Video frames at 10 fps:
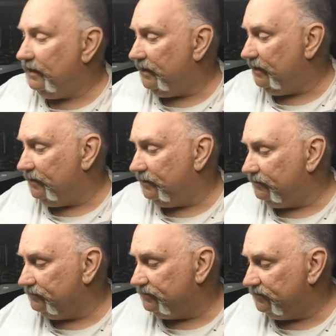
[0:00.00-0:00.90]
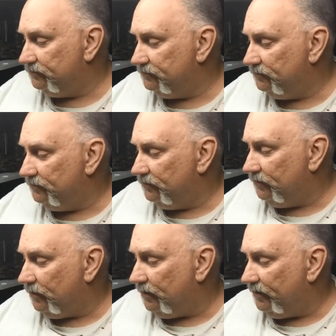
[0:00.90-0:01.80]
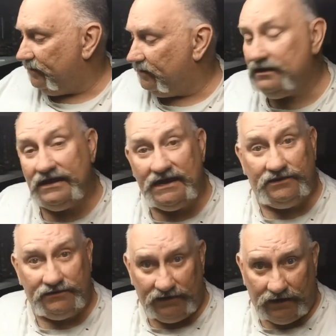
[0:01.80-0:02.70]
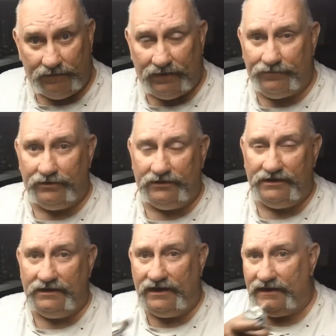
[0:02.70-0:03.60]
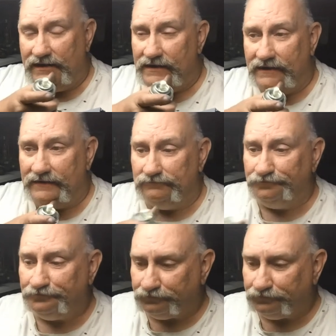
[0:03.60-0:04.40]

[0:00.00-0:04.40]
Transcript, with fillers: And I heated it up. I put it in a um,